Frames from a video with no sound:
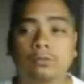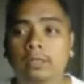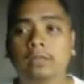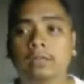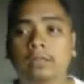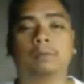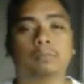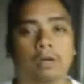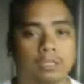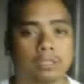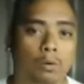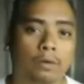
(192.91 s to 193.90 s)
Rift and
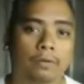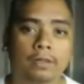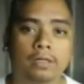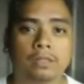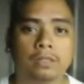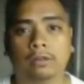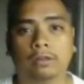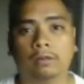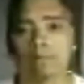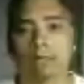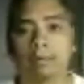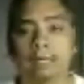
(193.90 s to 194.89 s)
Project Morpheus from
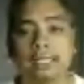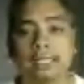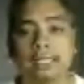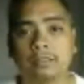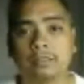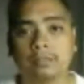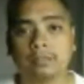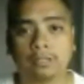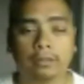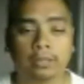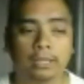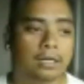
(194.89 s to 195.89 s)
PlayStation,
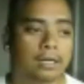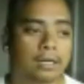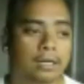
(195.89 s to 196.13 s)
Sony,